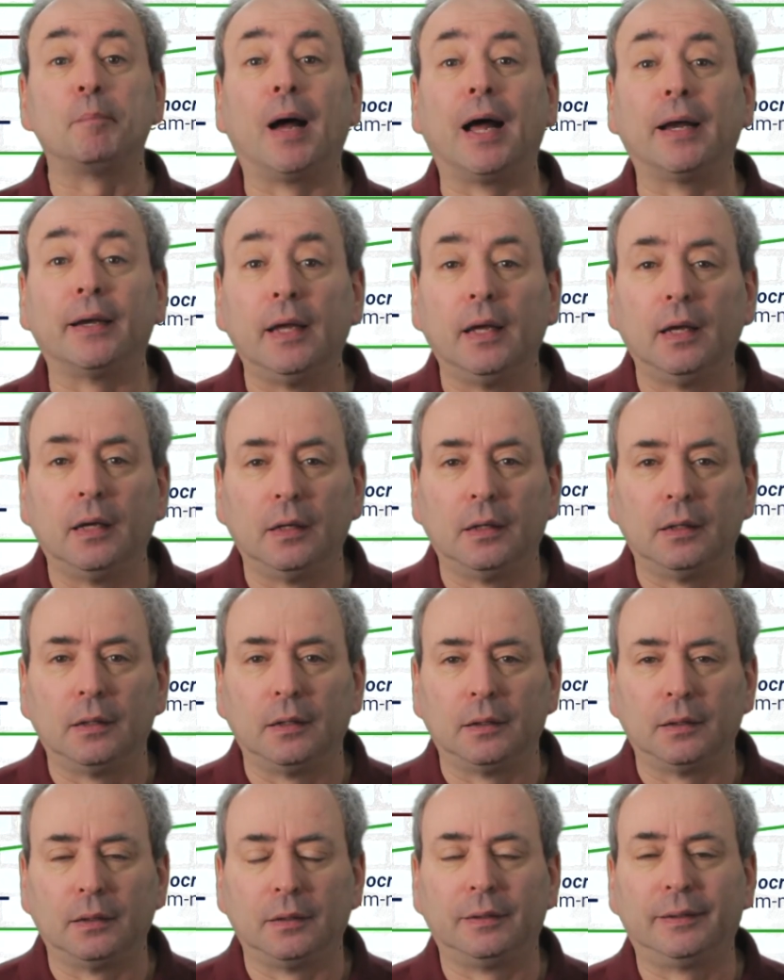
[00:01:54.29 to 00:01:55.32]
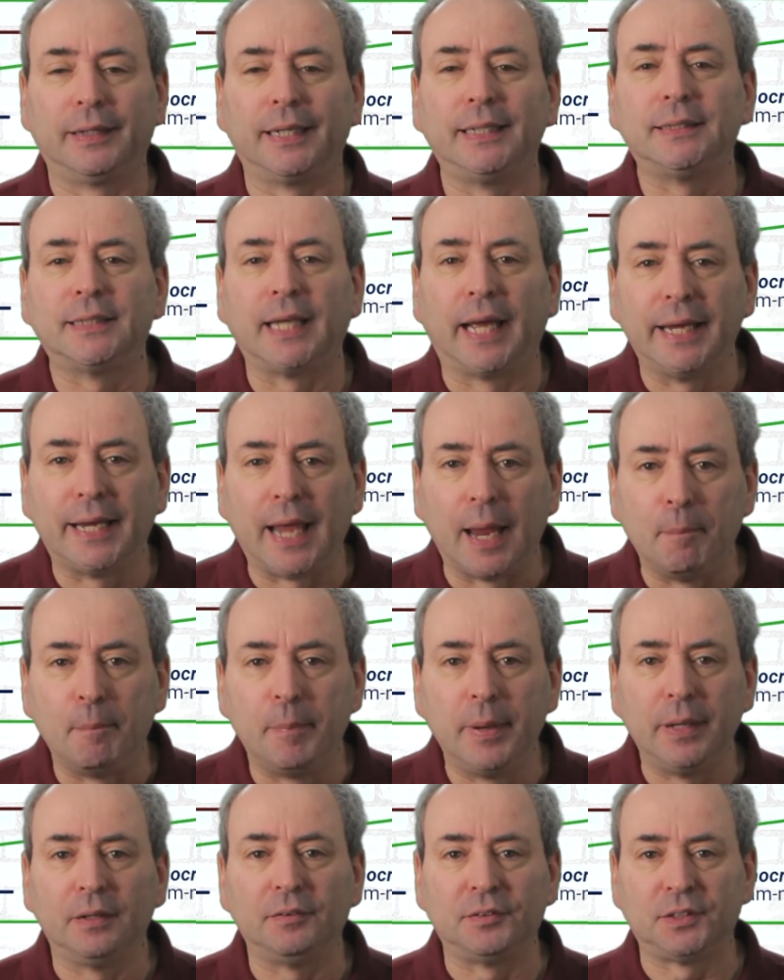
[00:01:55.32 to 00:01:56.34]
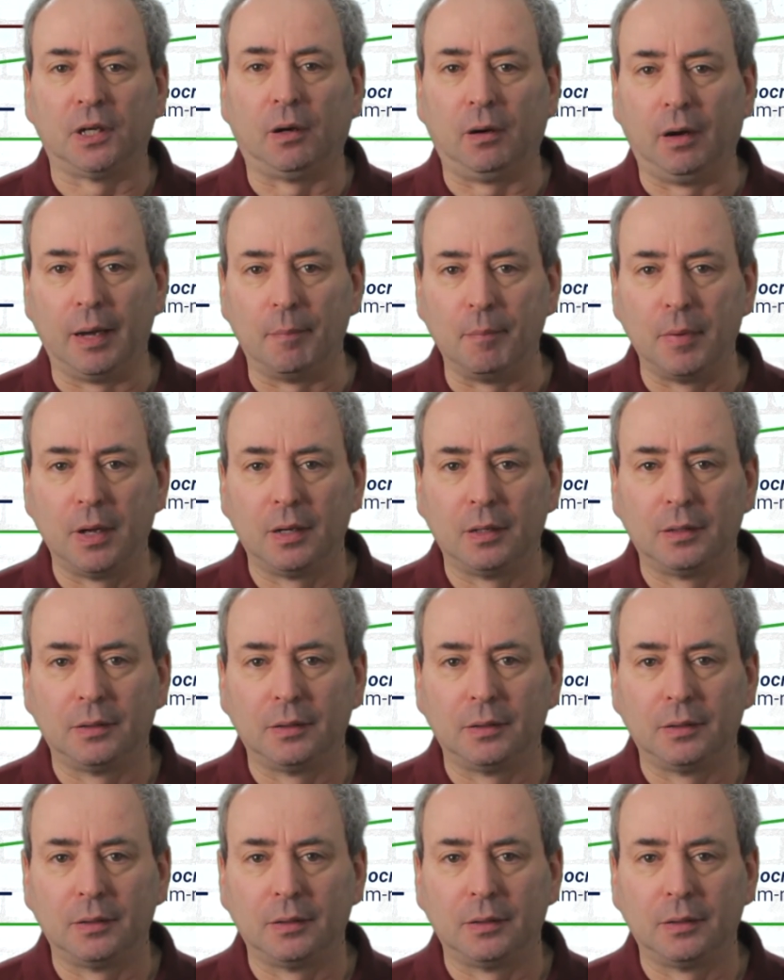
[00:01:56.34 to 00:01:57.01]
but they take a bit of time